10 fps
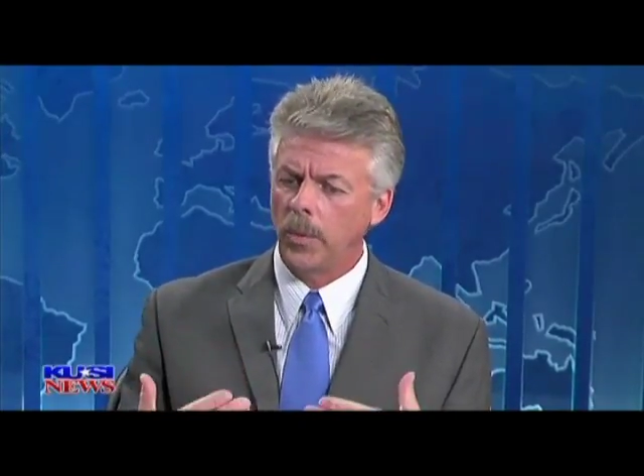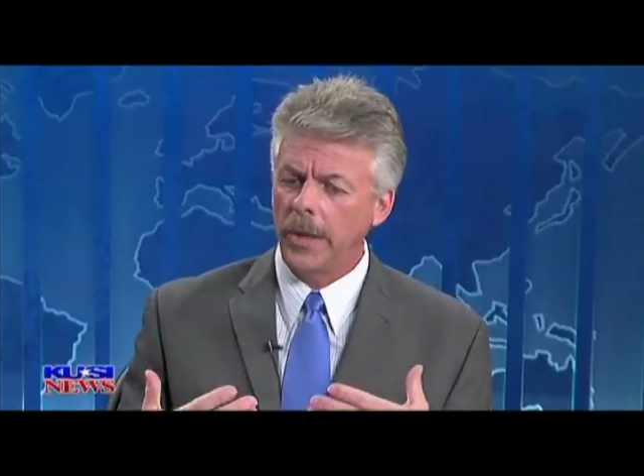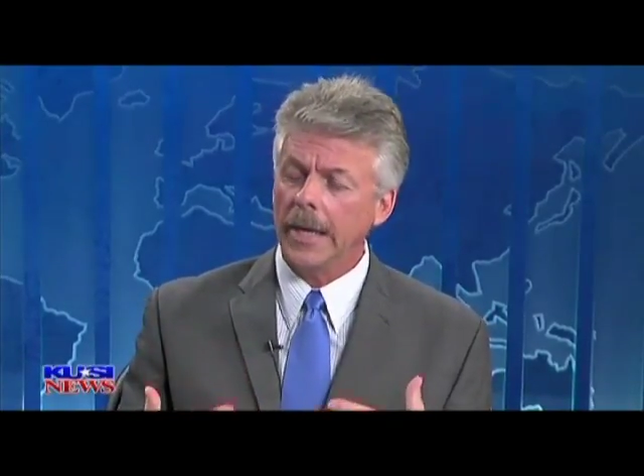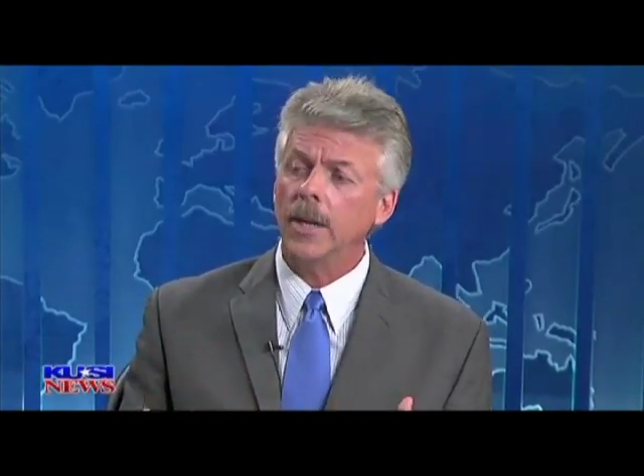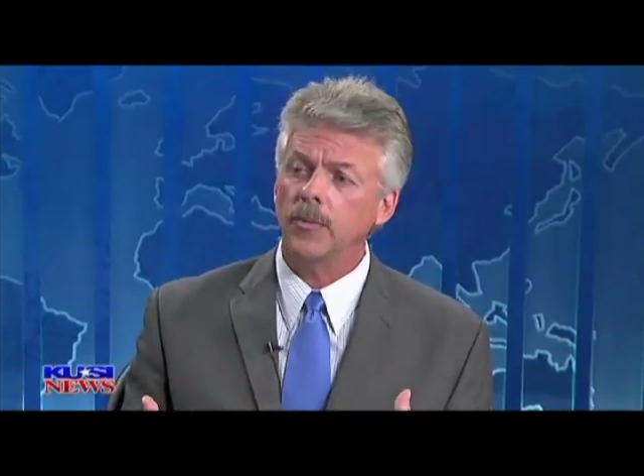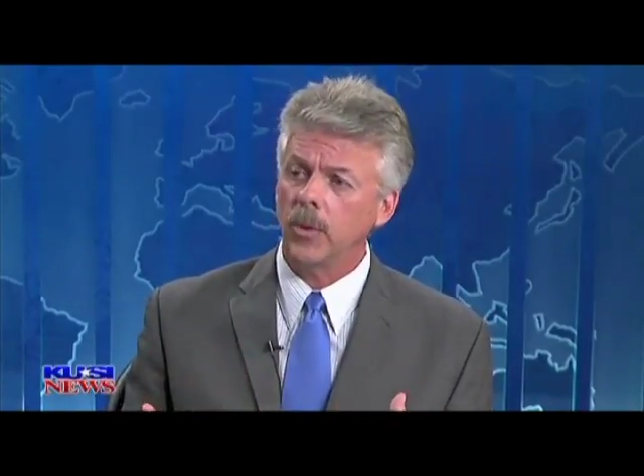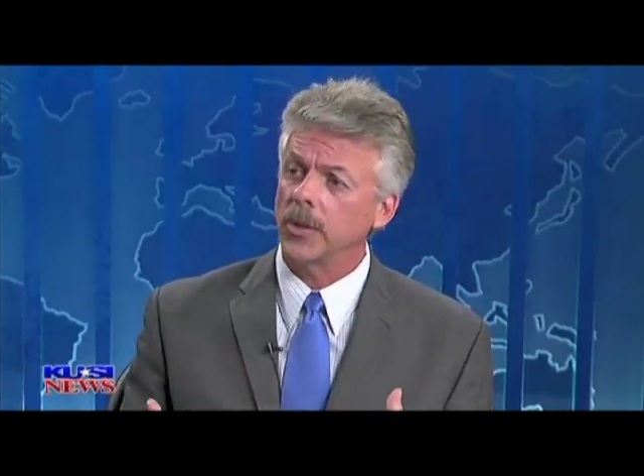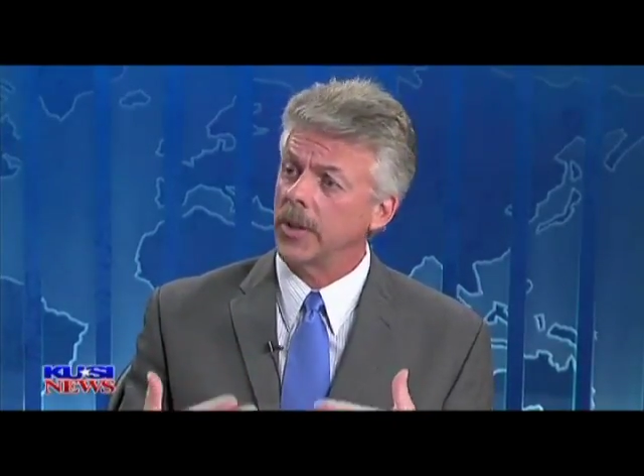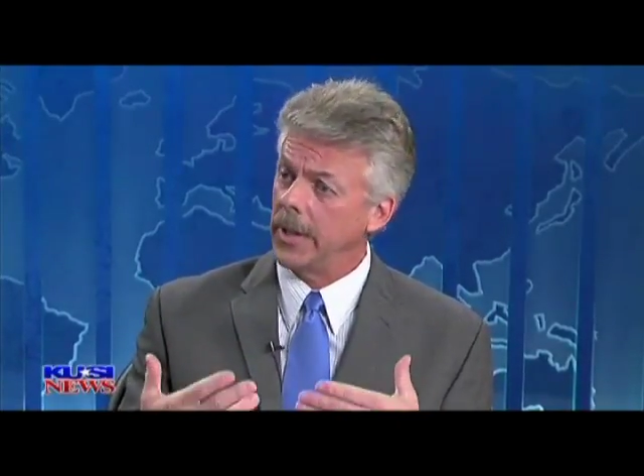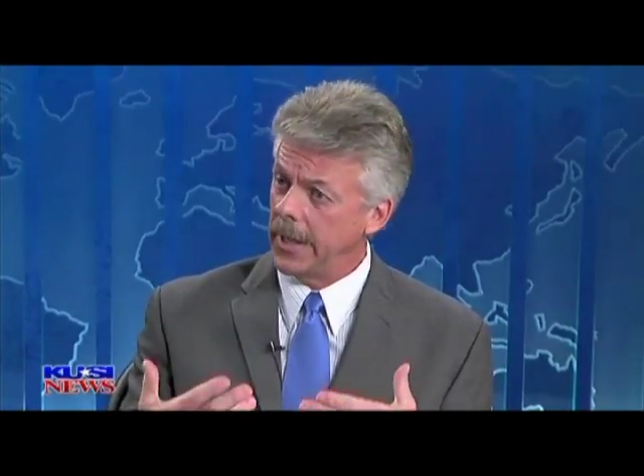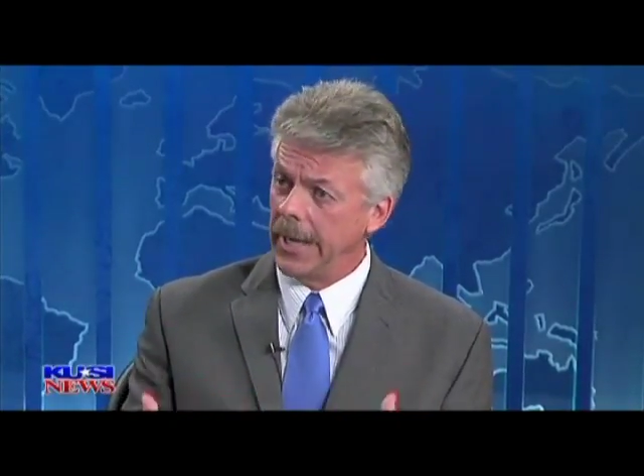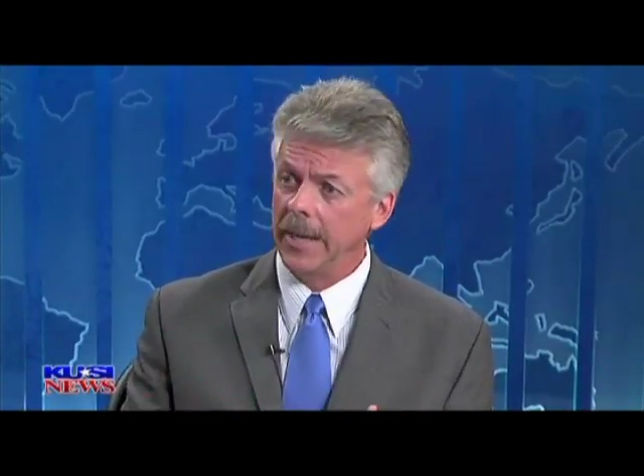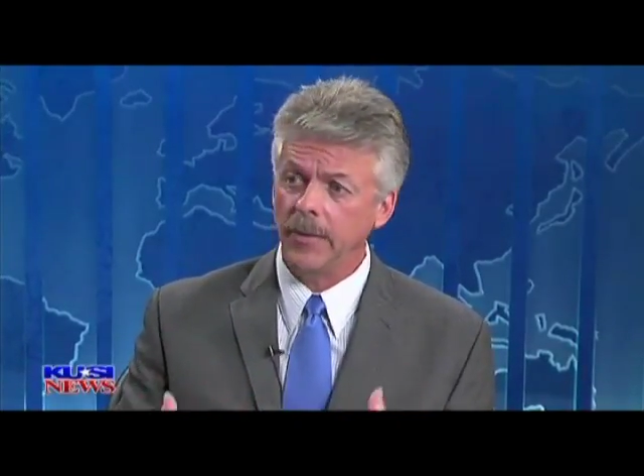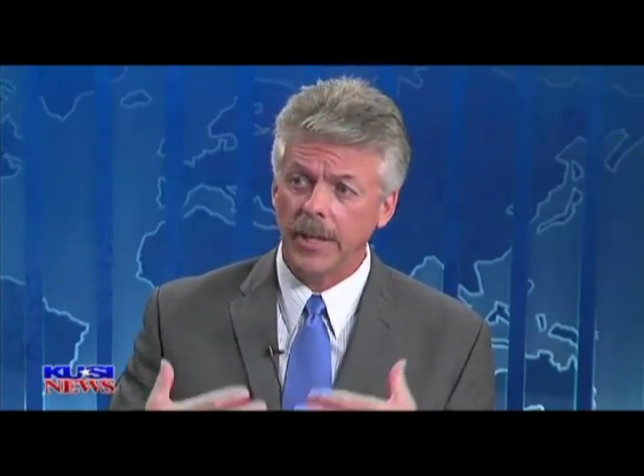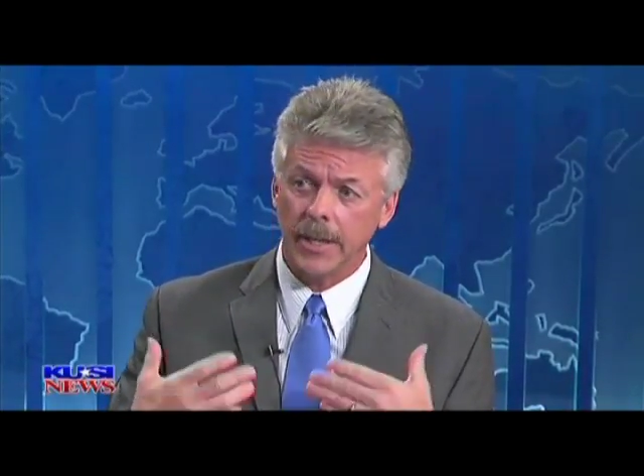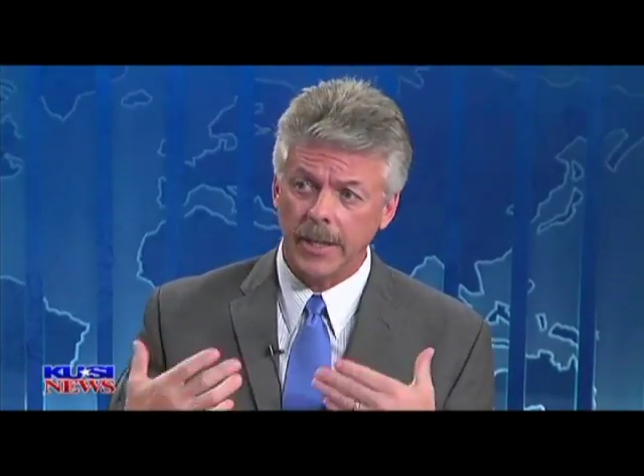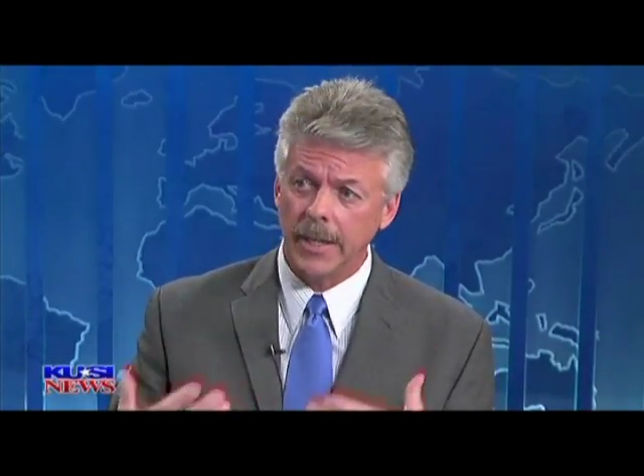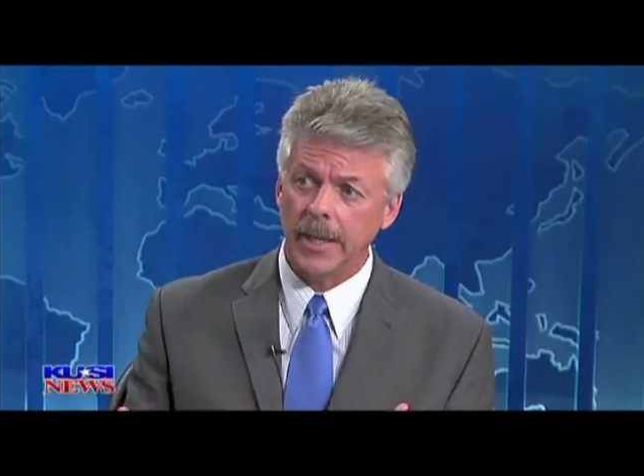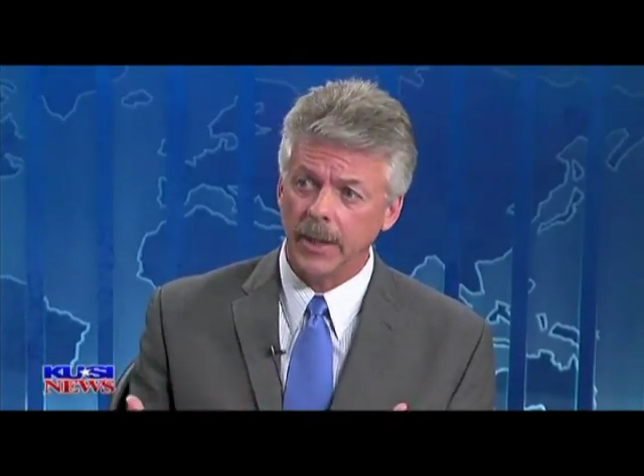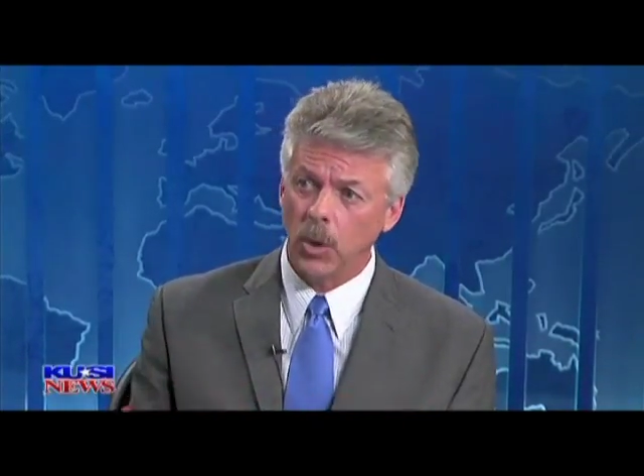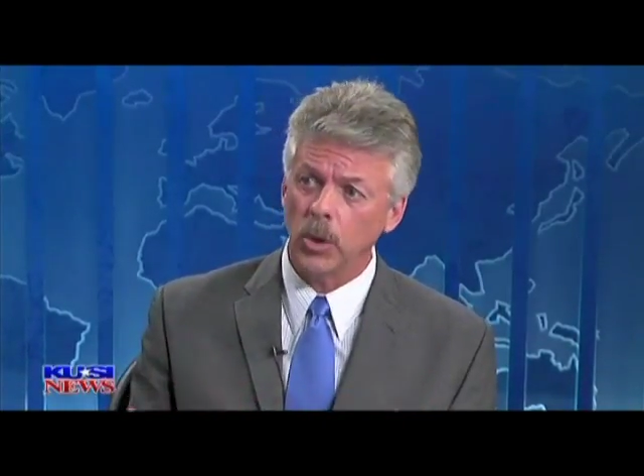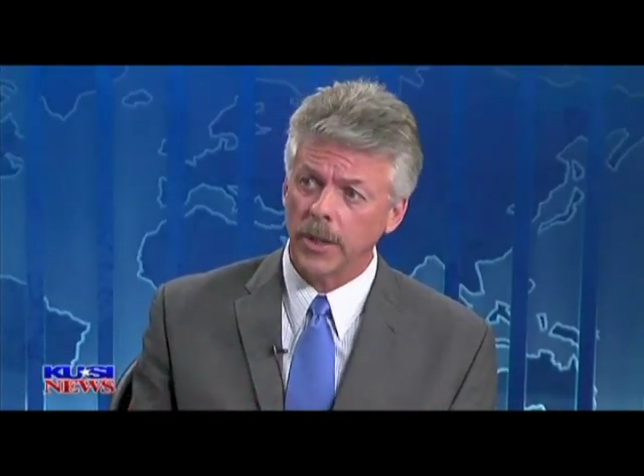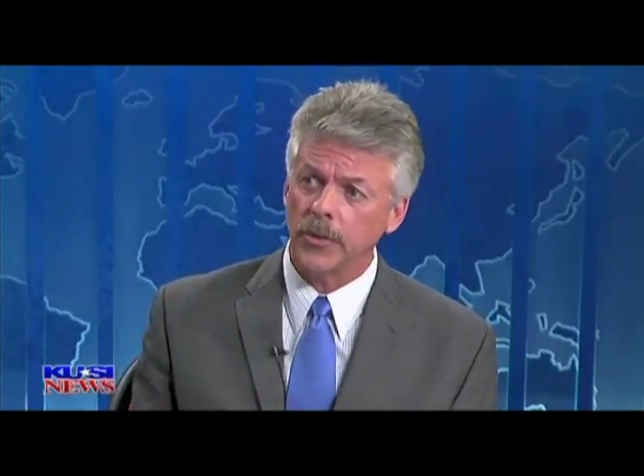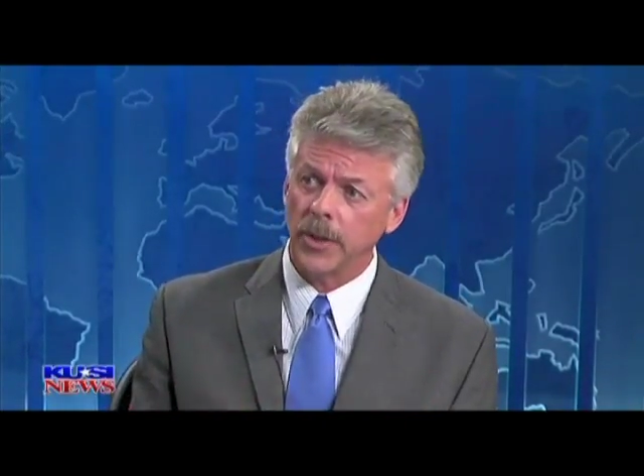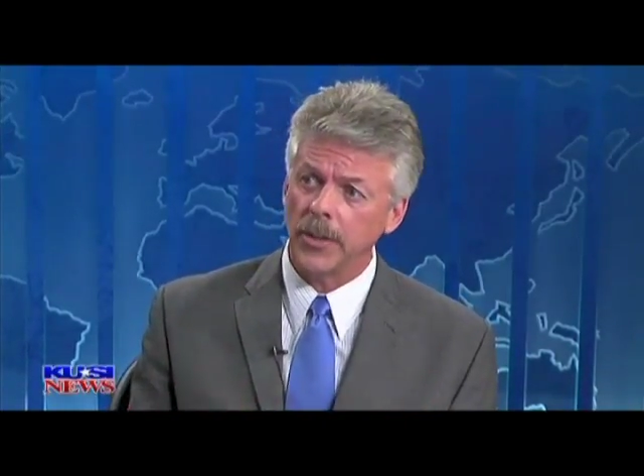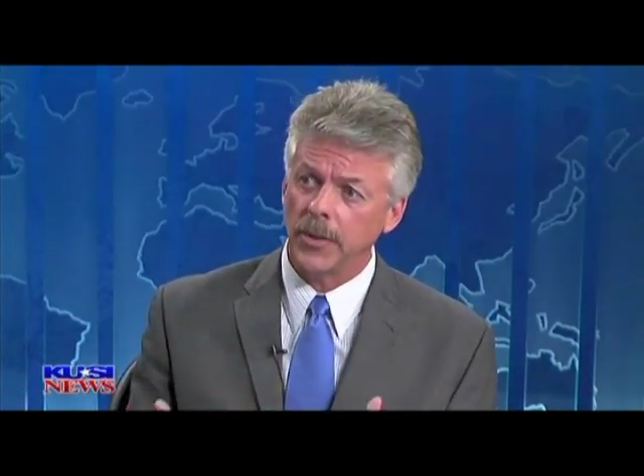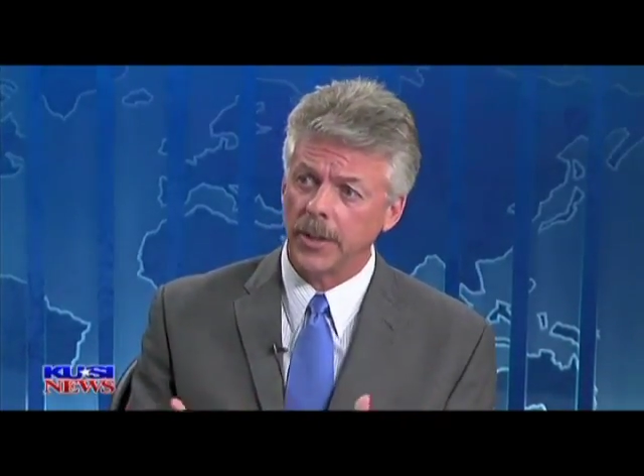the Air Force and the Navy and any organization